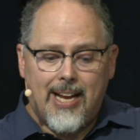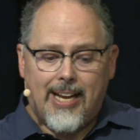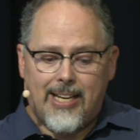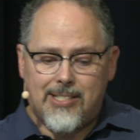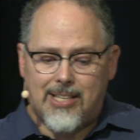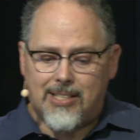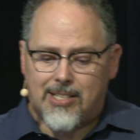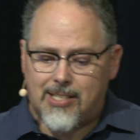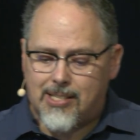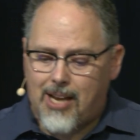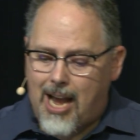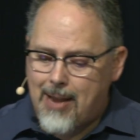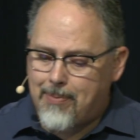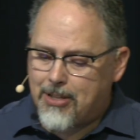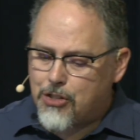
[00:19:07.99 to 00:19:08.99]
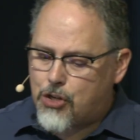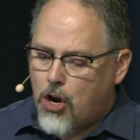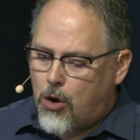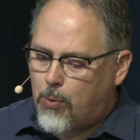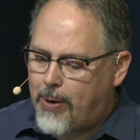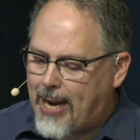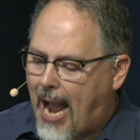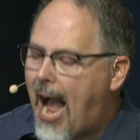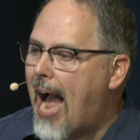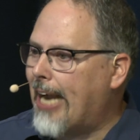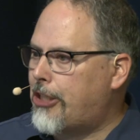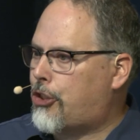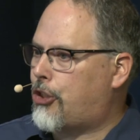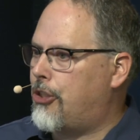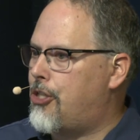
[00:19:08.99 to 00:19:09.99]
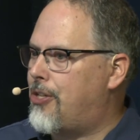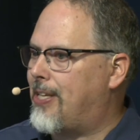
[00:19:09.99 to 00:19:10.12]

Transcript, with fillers: is that Simon's reaction